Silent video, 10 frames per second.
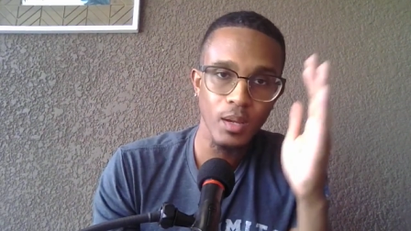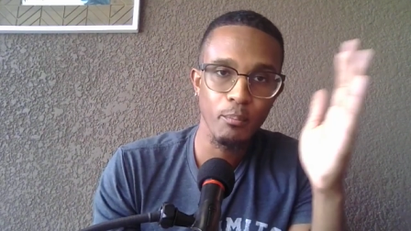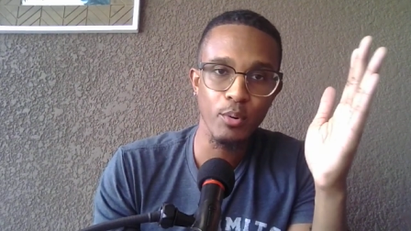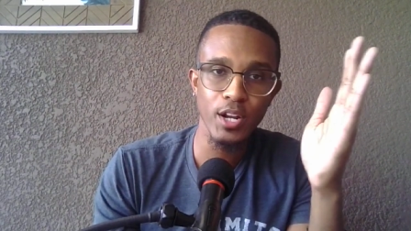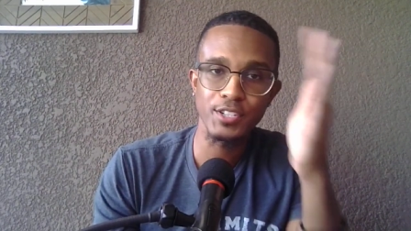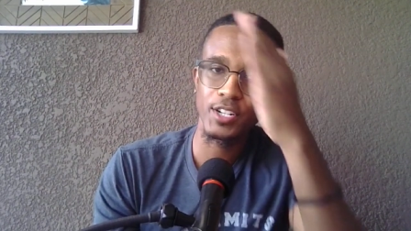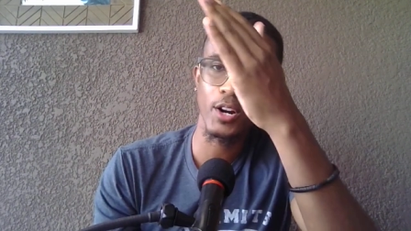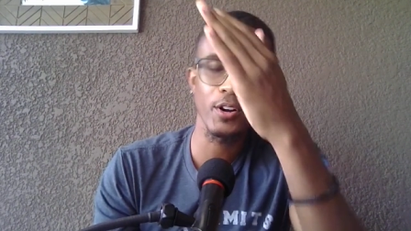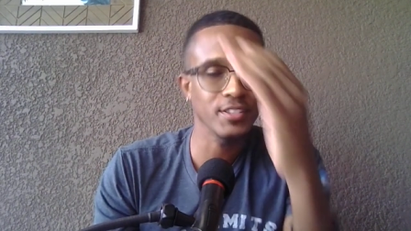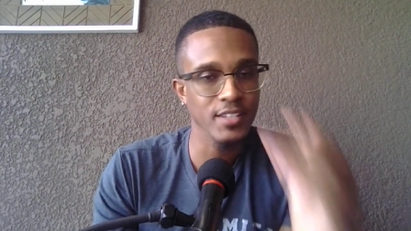Bridge
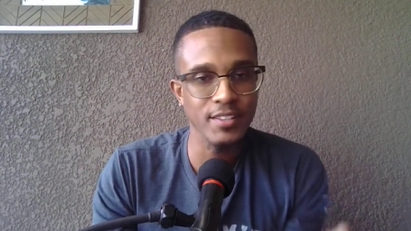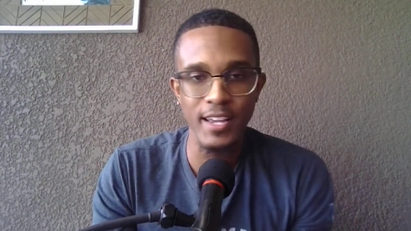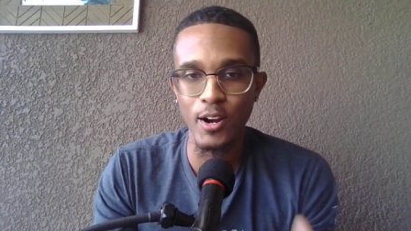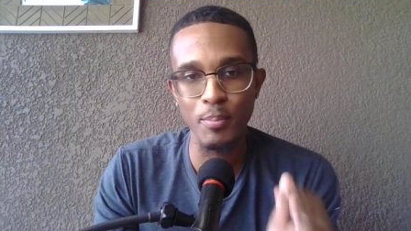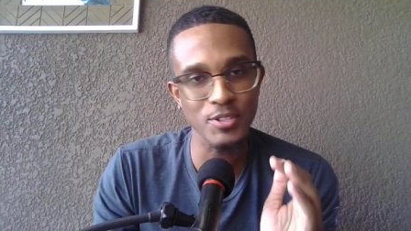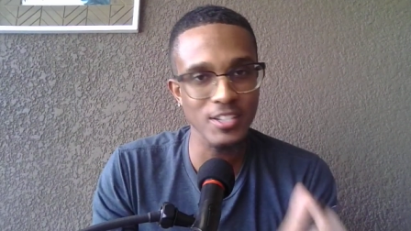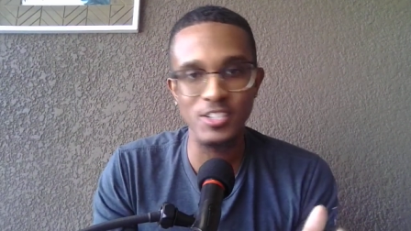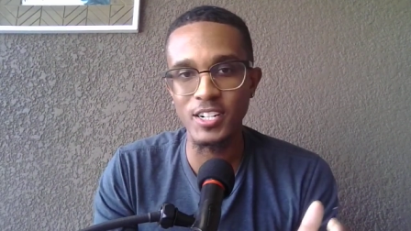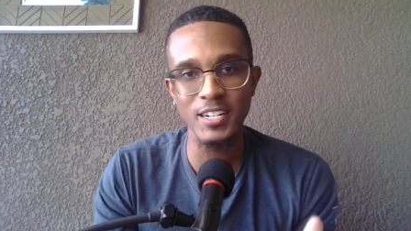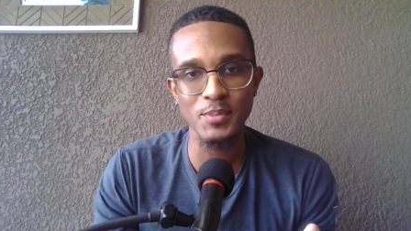currency. They are
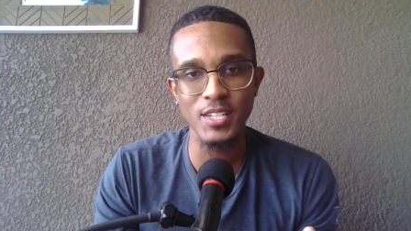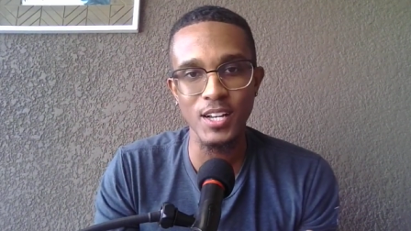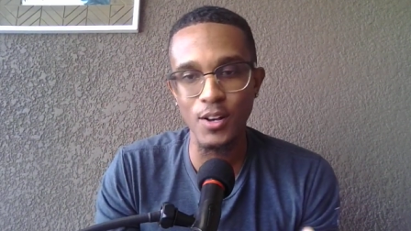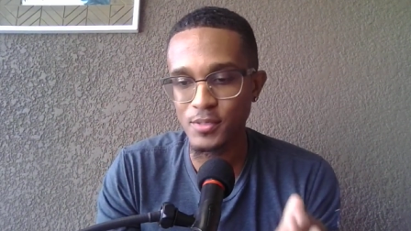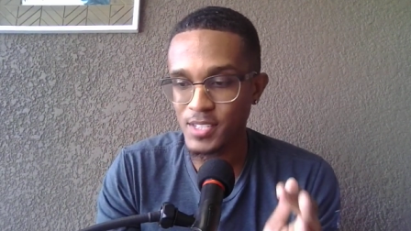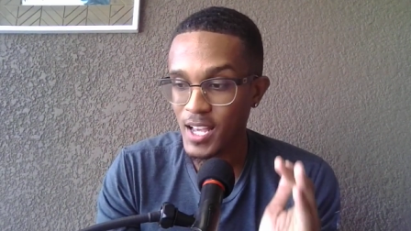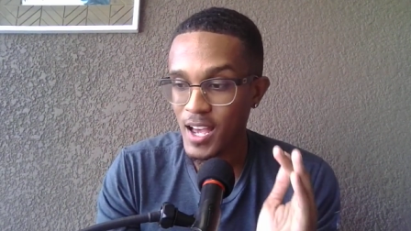positioning themselves.